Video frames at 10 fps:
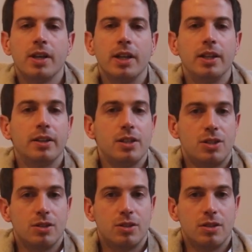In
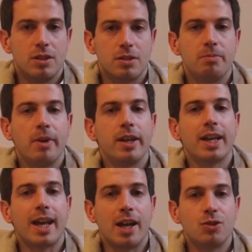addition to this, many
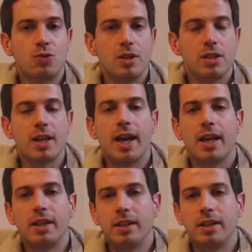countries and